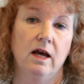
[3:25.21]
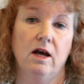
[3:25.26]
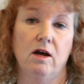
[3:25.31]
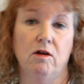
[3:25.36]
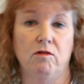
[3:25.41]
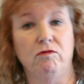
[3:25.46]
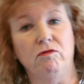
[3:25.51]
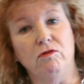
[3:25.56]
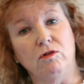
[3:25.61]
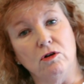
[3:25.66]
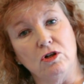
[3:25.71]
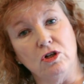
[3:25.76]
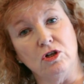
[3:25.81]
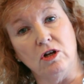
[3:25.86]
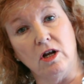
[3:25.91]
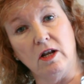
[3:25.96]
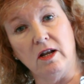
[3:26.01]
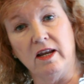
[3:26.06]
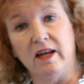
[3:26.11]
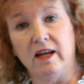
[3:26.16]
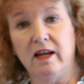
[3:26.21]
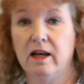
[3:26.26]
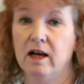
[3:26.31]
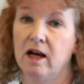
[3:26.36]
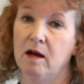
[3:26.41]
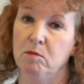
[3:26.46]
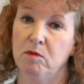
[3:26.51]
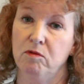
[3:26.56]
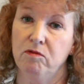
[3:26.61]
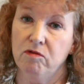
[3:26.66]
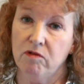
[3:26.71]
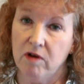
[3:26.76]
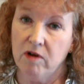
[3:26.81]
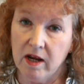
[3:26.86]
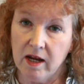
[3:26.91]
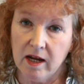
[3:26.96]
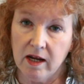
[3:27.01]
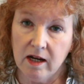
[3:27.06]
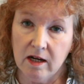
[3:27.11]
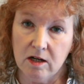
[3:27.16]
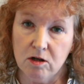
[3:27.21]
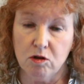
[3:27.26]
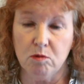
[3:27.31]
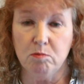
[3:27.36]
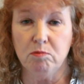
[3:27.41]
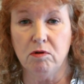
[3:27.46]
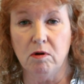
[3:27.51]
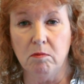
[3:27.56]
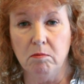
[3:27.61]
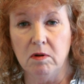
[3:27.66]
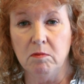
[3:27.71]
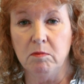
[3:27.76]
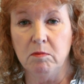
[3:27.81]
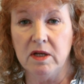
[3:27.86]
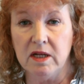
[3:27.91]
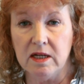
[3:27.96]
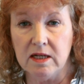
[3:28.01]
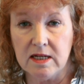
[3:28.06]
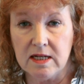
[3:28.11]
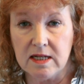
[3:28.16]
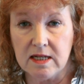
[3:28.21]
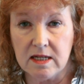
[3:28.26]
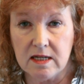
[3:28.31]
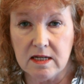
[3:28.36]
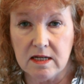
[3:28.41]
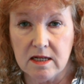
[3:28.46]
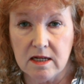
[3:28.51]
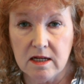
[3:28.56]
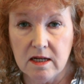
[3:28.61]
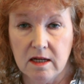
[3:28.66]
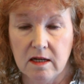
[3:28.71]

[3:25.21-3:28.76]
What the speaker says: unfortunately, I'm afraid, the problem is.